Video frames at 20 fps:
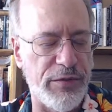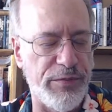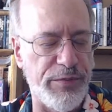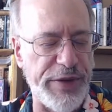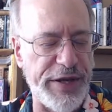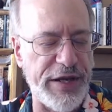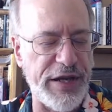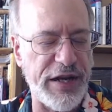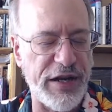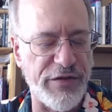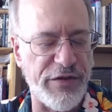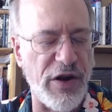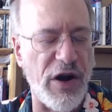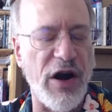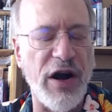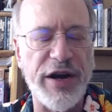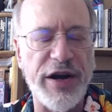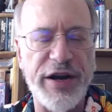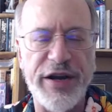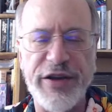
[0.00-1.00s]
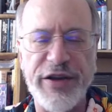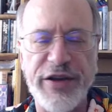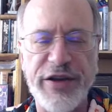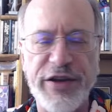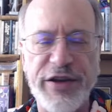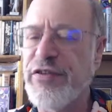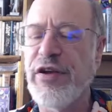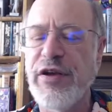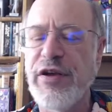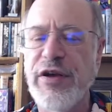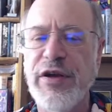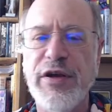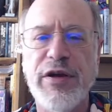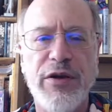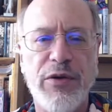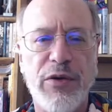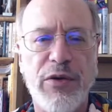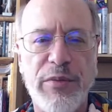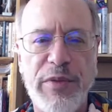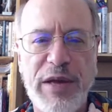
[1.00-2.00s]
beginning of August,
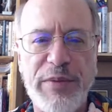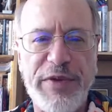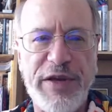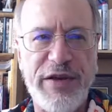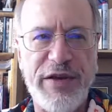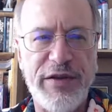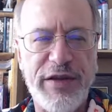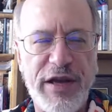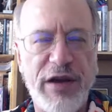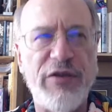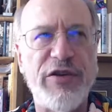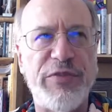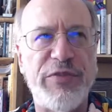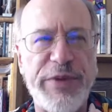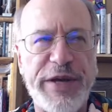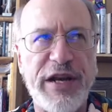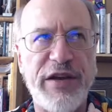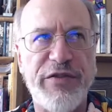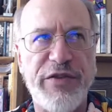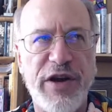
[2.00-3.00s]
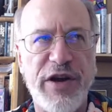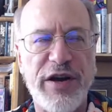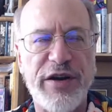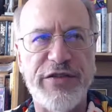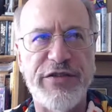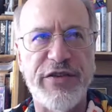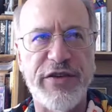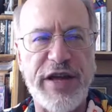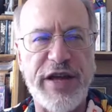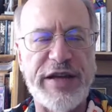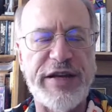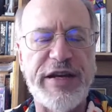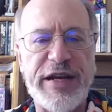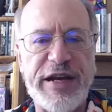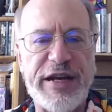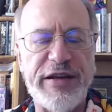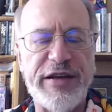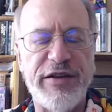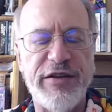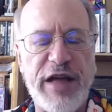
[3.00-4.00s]
or maybe, yeah, it was beginning of August in
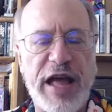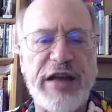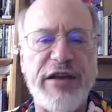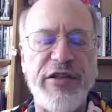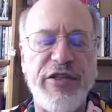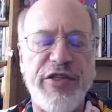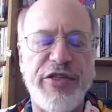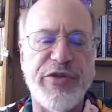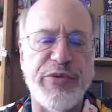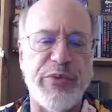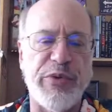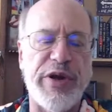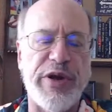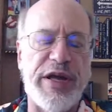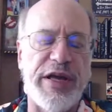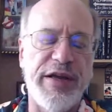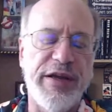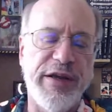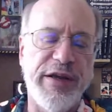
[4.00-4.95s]
1983.